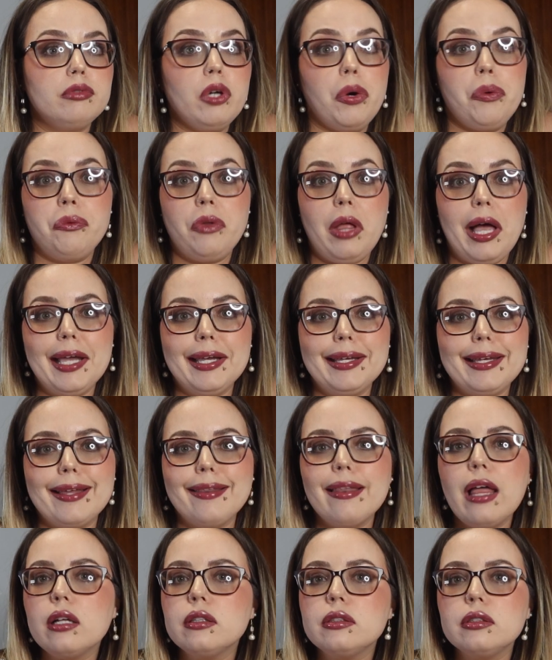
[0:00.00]
don't like,
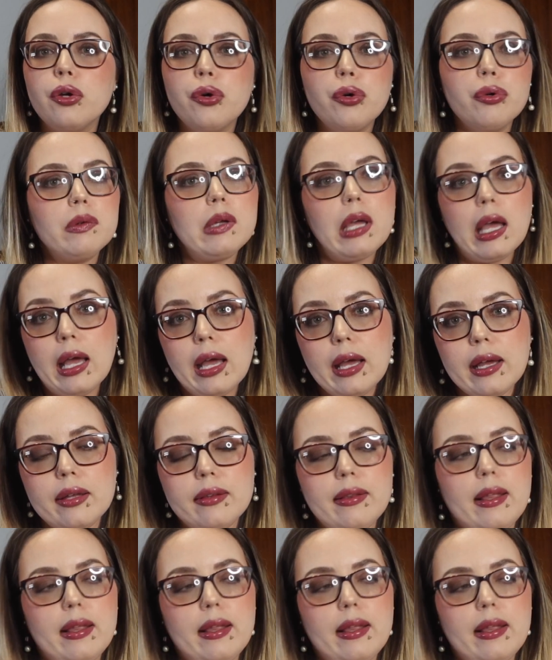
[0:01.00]
and that's okay.